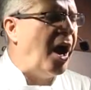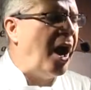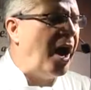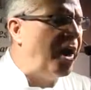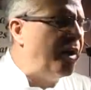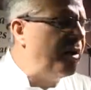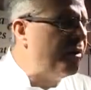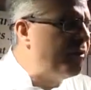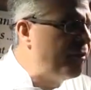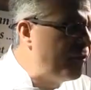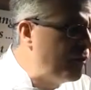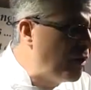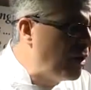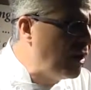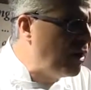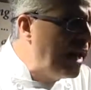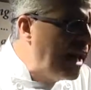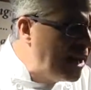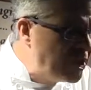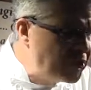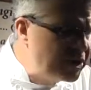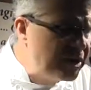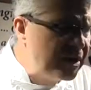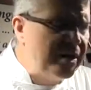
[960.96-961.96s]
for
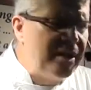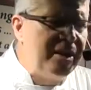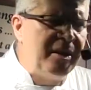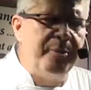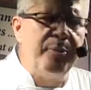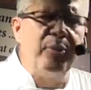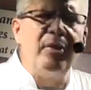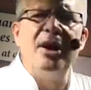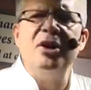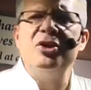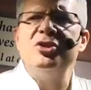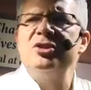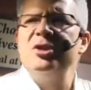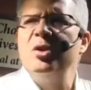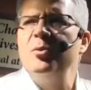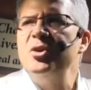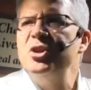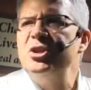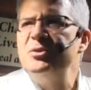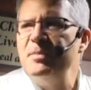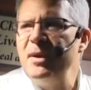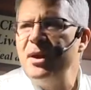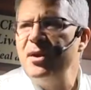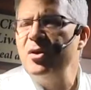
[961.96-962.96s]
less than the price that we
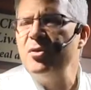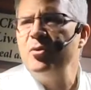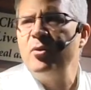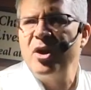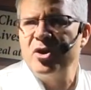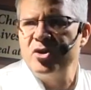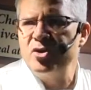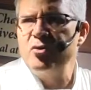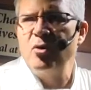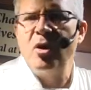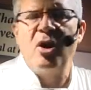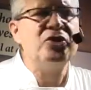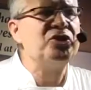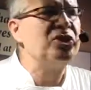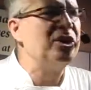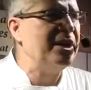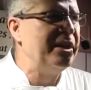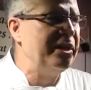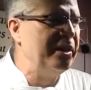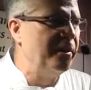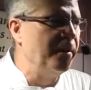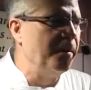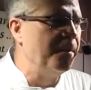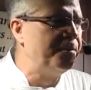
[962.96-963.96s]
spend in restaurants in a
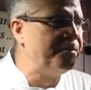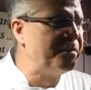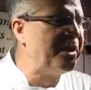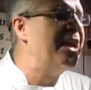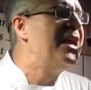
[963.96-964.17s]
year.